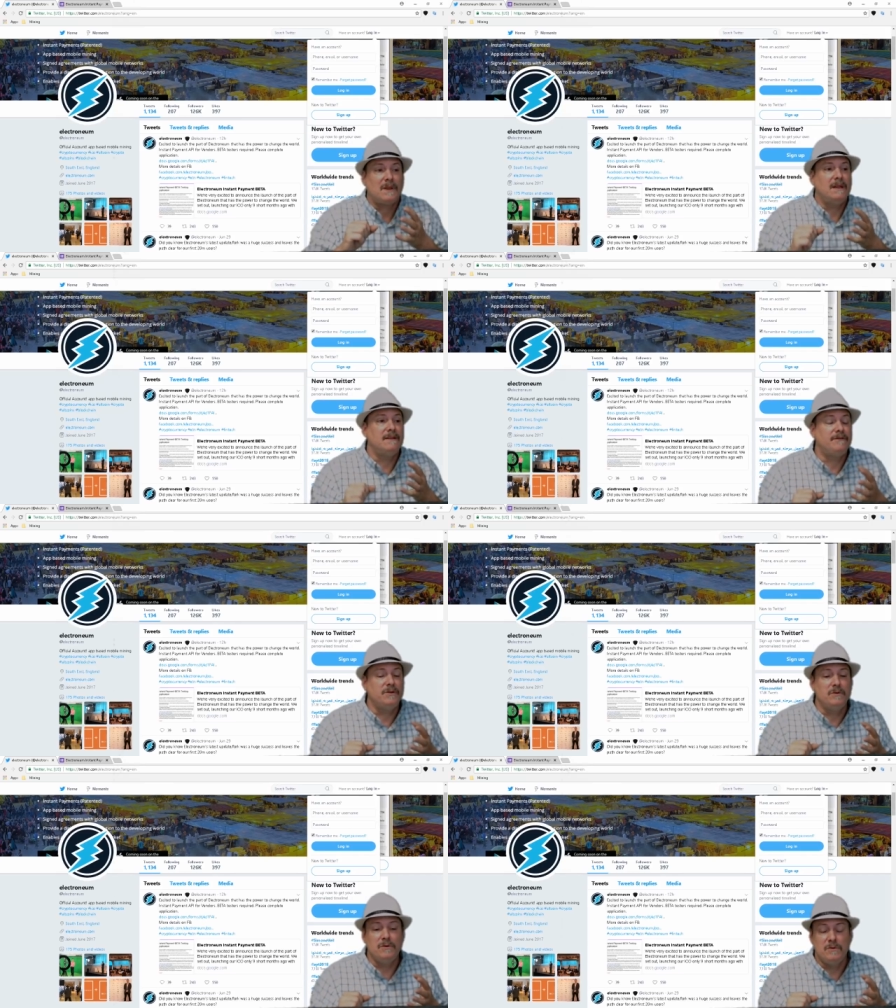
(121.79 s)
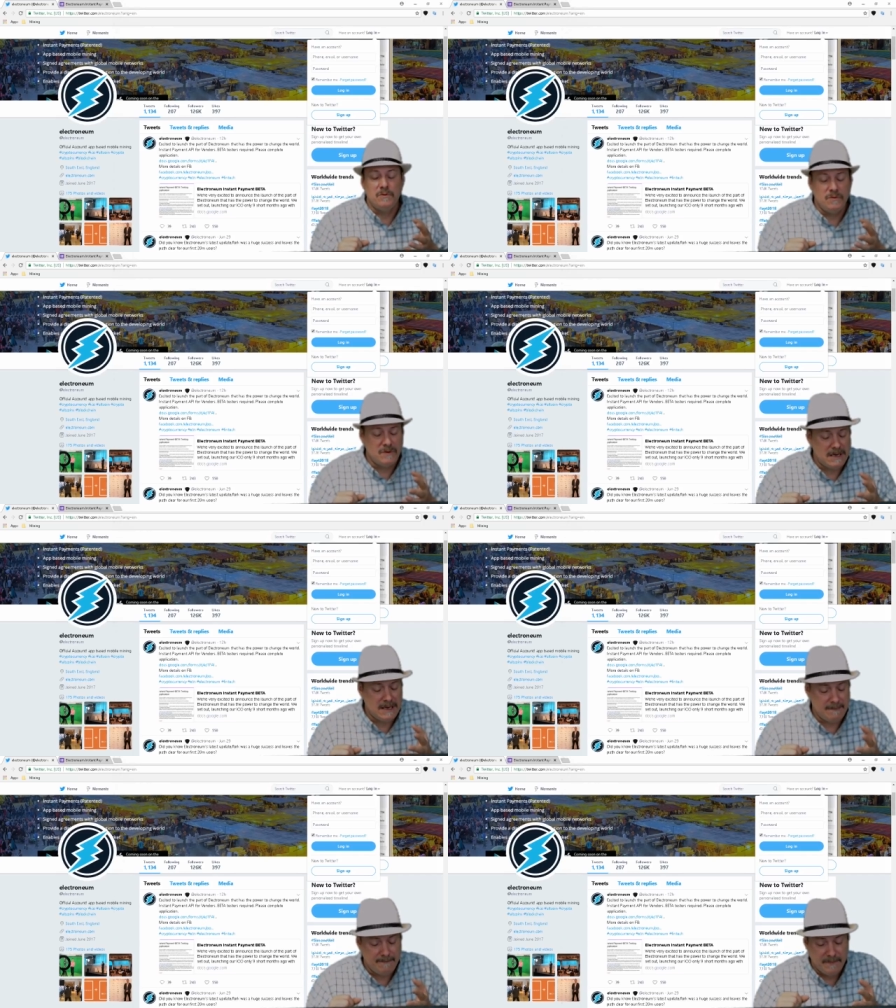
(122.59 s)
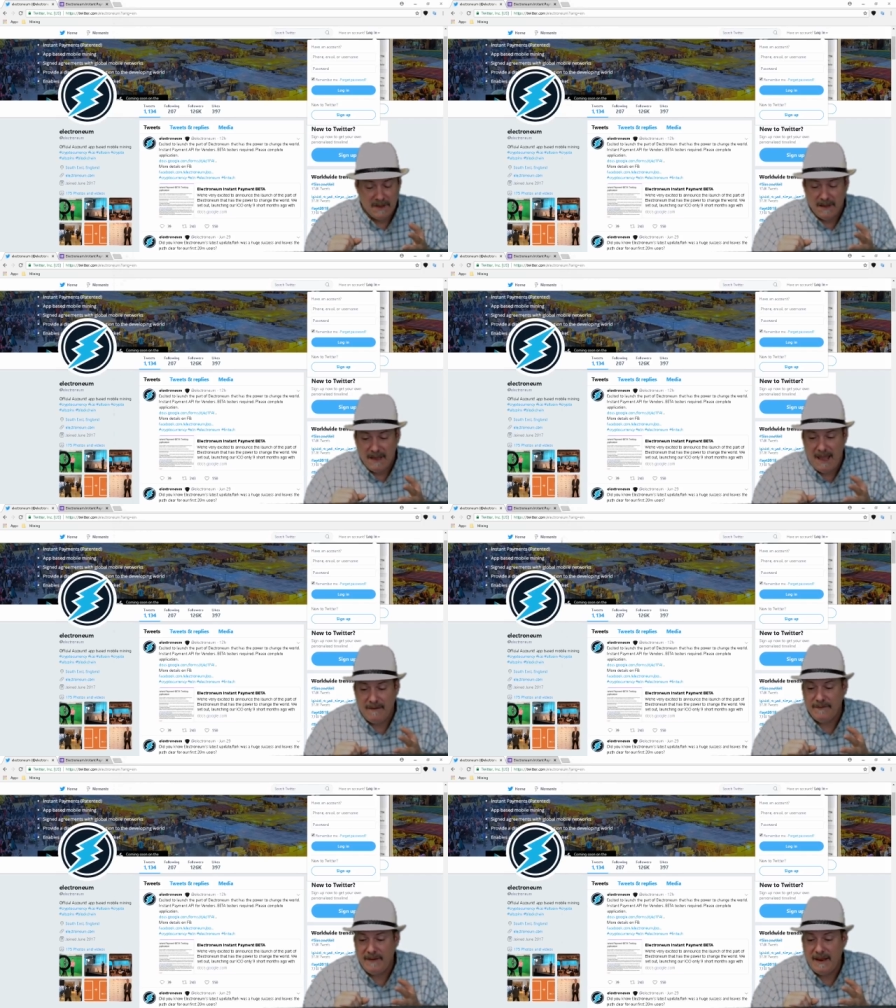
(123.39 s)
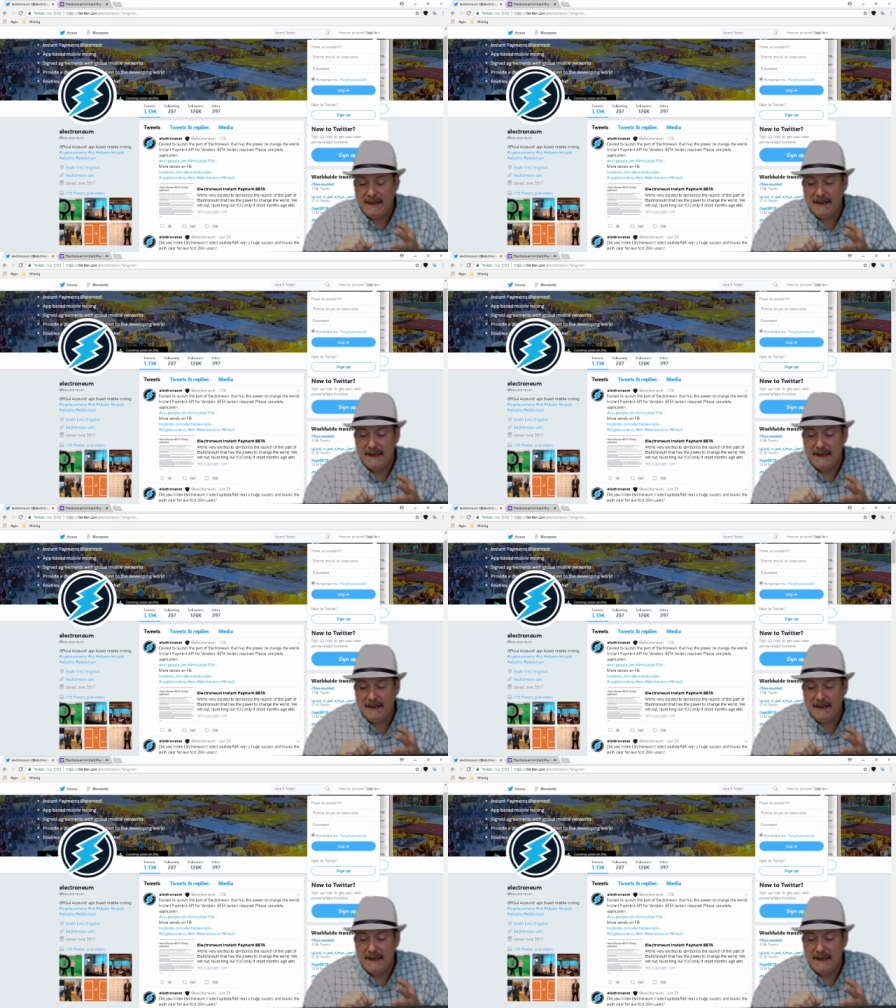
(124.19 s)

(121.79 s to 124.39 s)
if you um, have uh,